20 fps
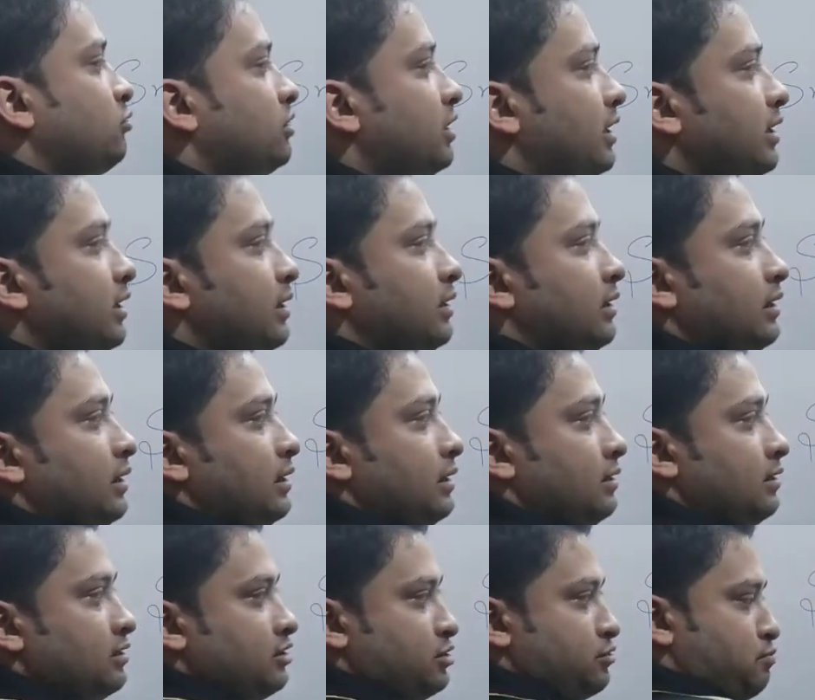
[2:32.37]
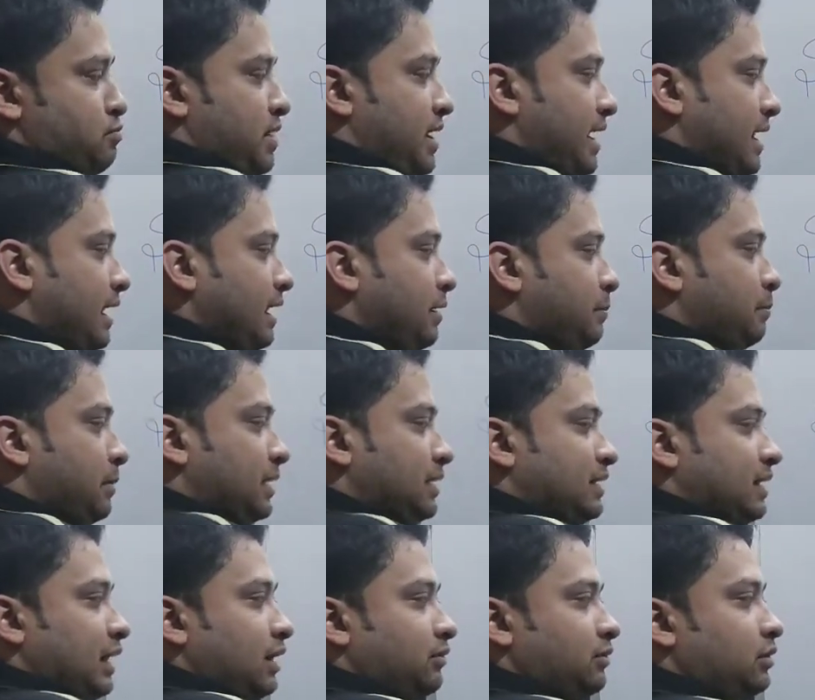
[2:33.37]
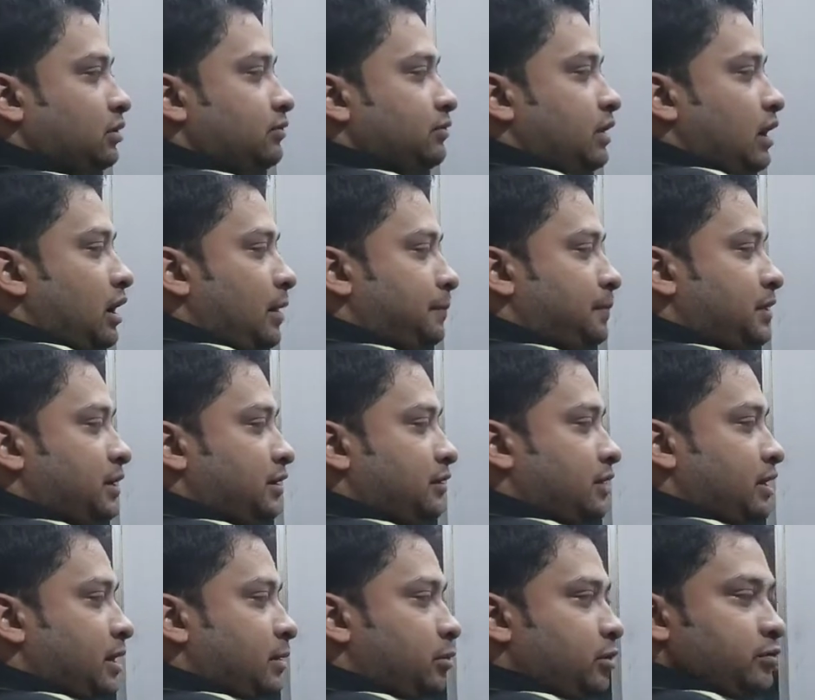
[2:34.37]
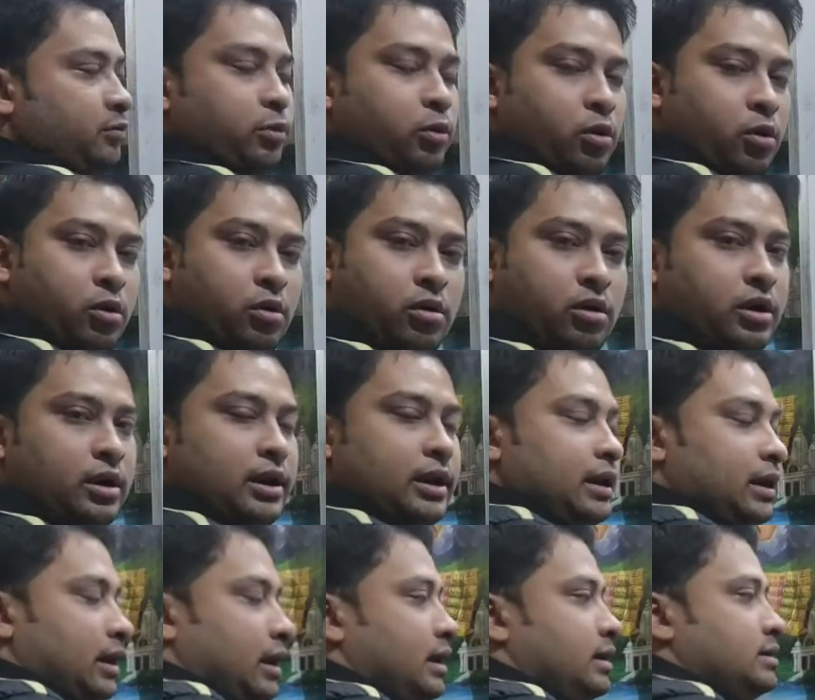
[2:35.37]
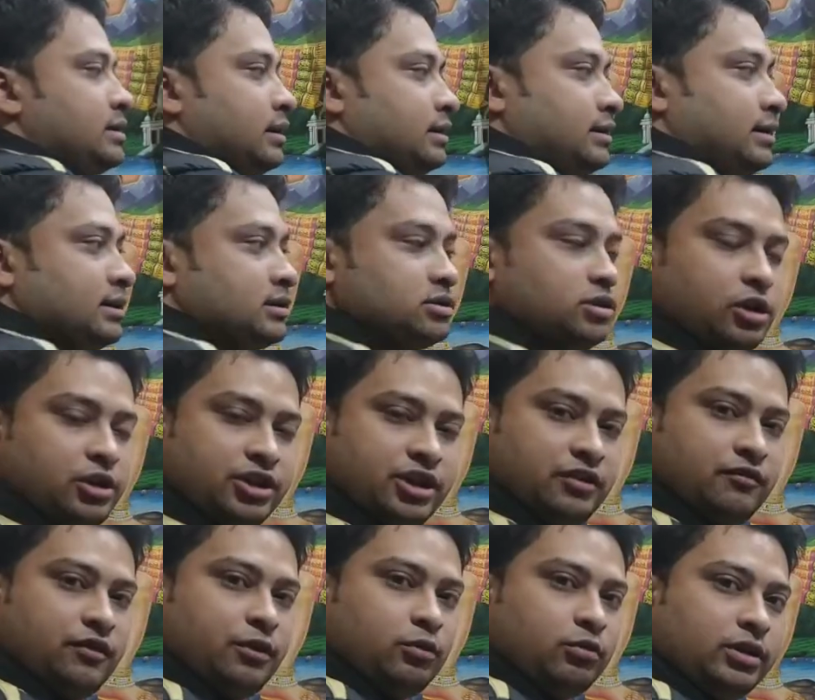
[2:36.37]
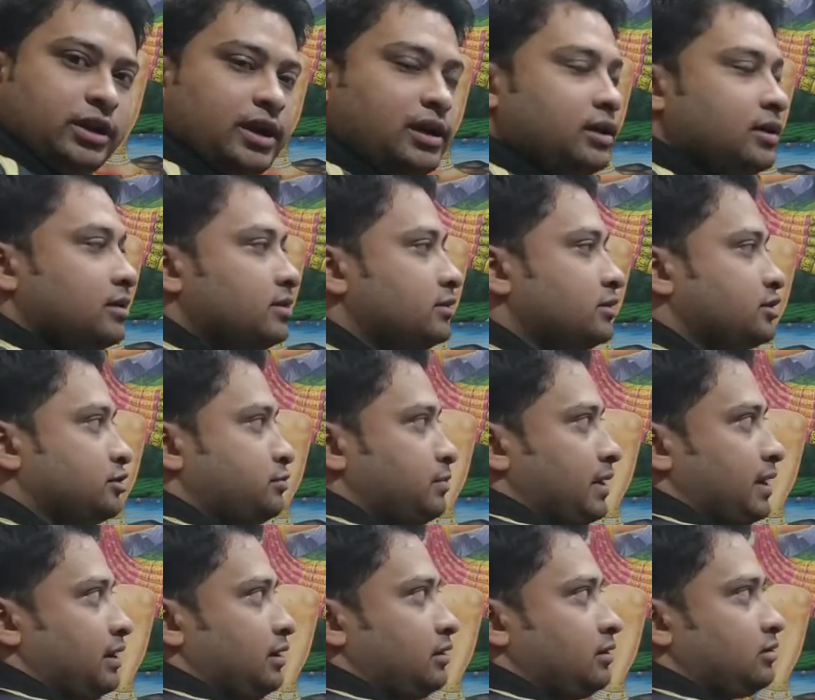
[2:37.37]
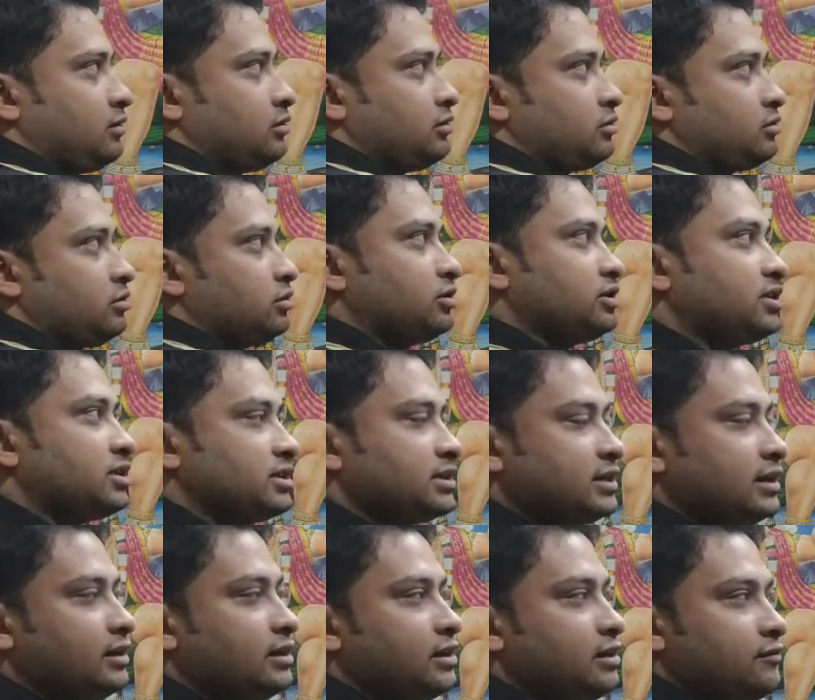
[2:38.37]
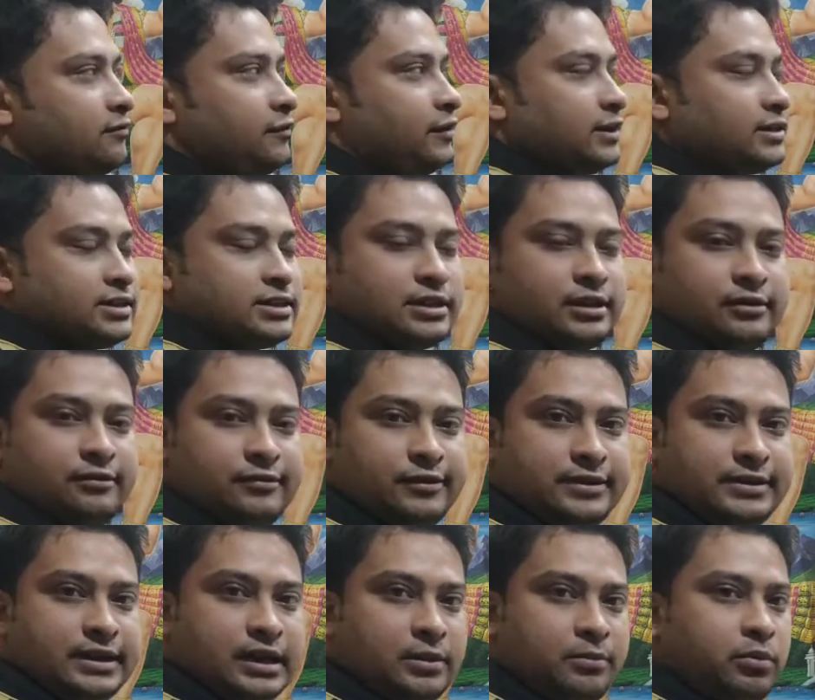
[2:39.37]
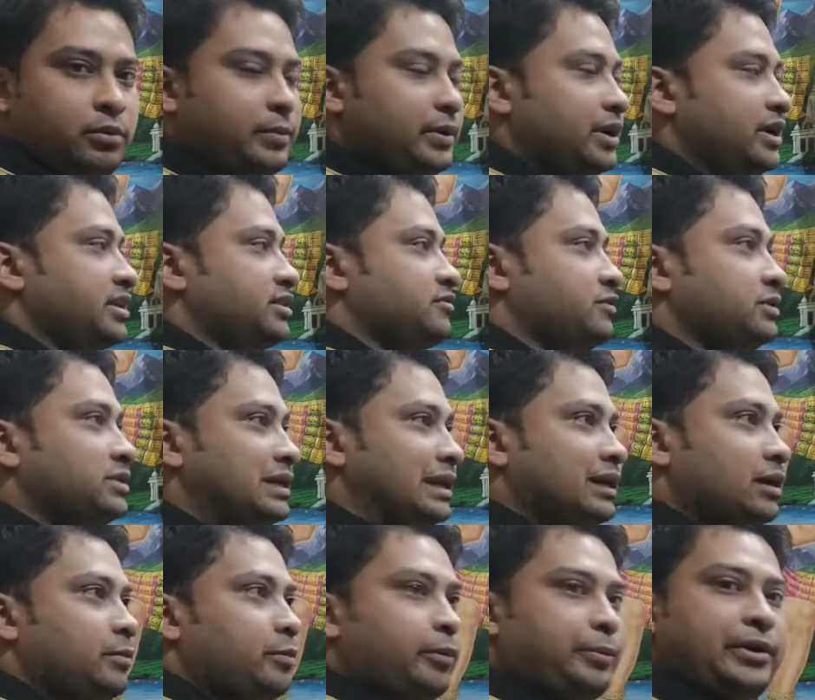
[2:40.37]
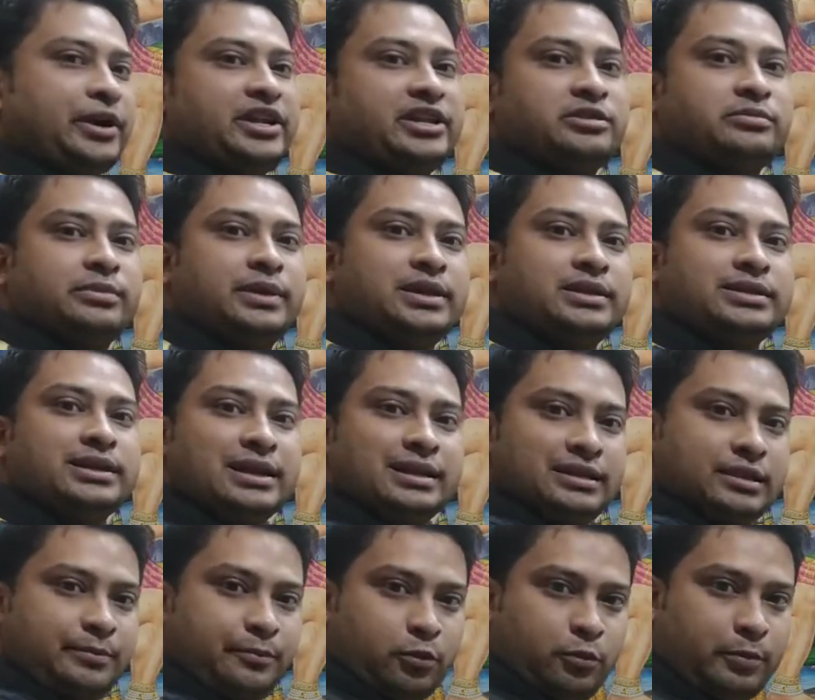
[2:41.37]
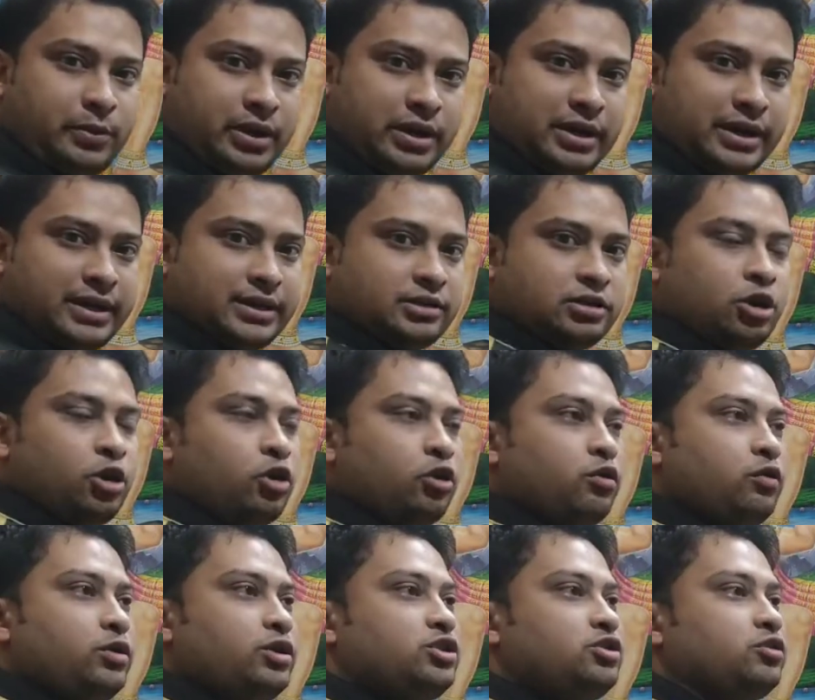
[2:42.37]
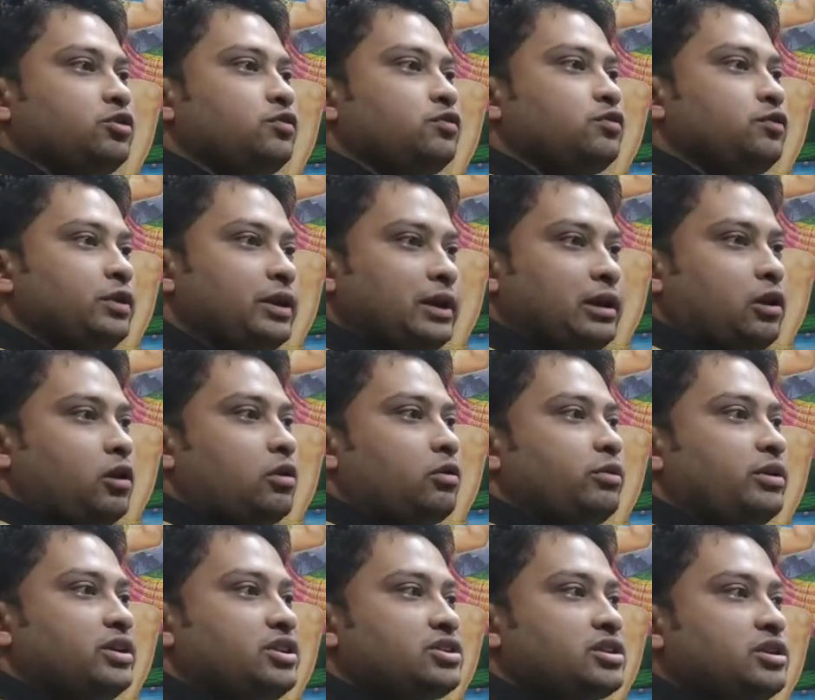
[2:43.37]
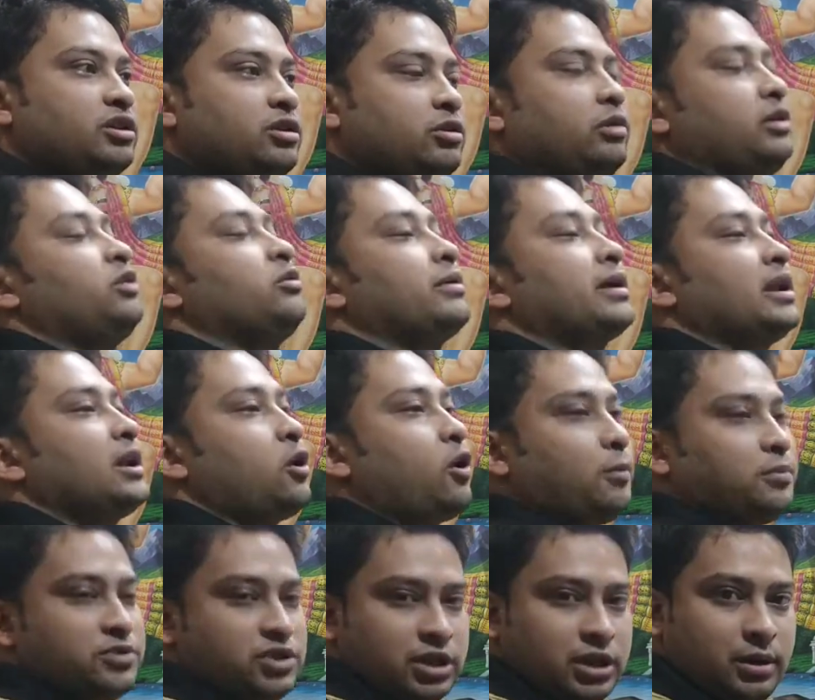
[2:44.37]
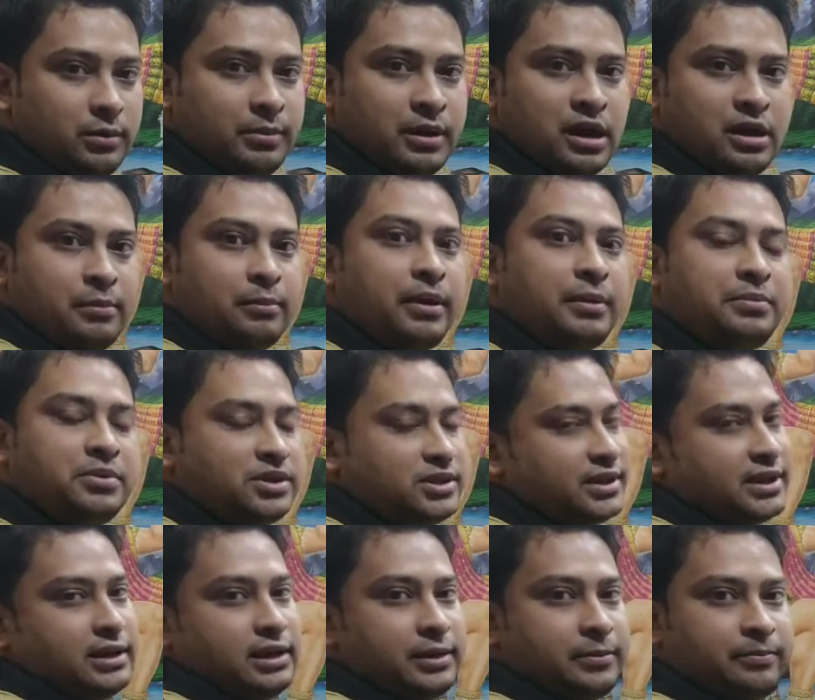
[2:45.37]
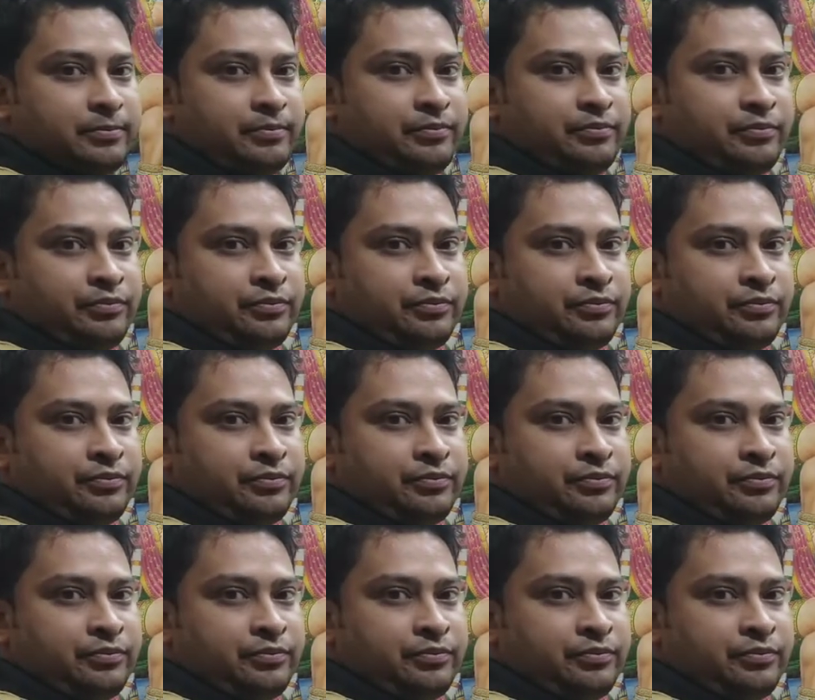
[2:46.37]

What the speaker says: you the smell, but carbon after carbon 4 it does not give you the smell. So this is the first physical properties. Physical properties means the properties which you feel or which you can observe by physically.